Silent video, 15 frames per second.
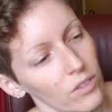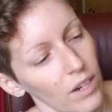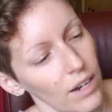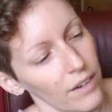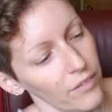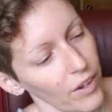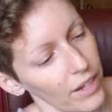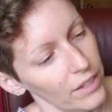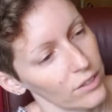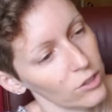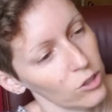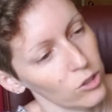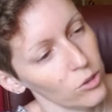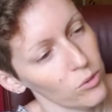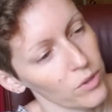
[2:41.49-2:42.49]
I've
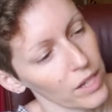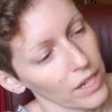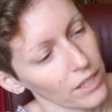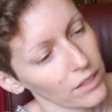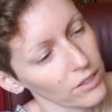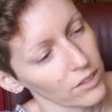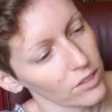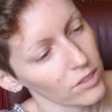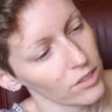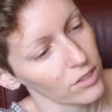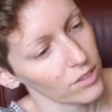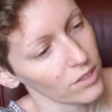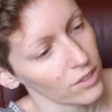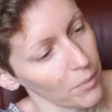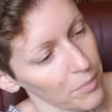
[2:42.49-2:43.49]
got two things
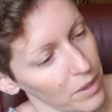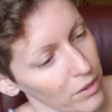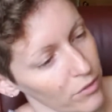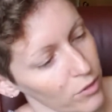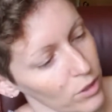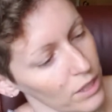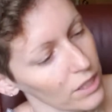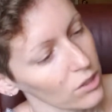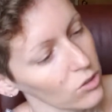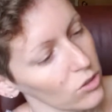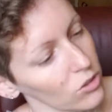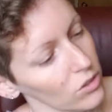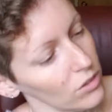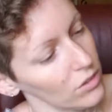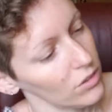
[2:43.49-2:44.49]
something for
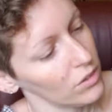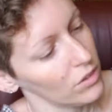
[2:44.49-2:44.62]
little